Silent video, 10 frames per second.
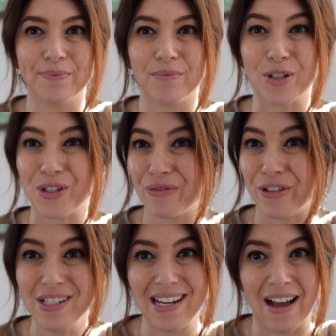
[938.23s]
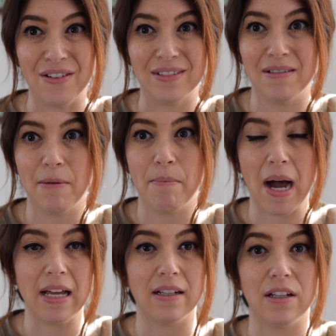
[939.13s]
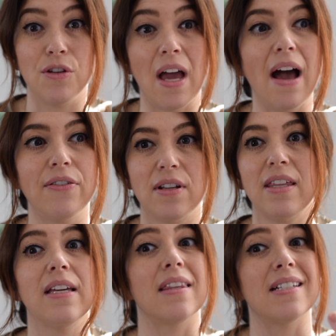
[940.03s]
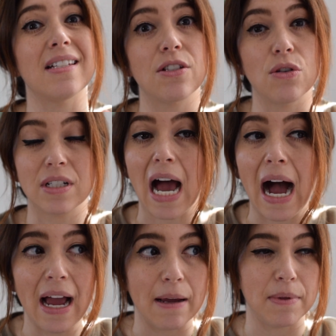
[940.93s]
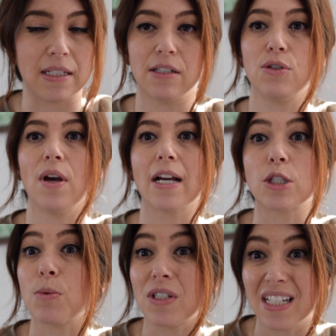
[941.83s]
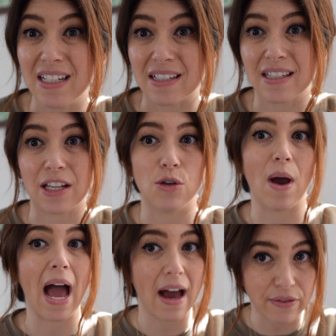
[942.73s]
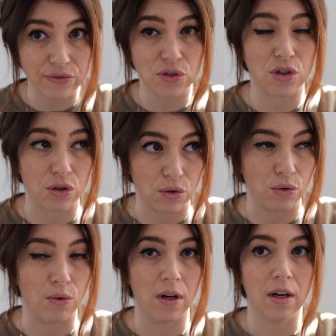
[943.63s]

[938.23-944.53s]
put your foot down, but you have to think this is your time, this is your expertise. Like, you have to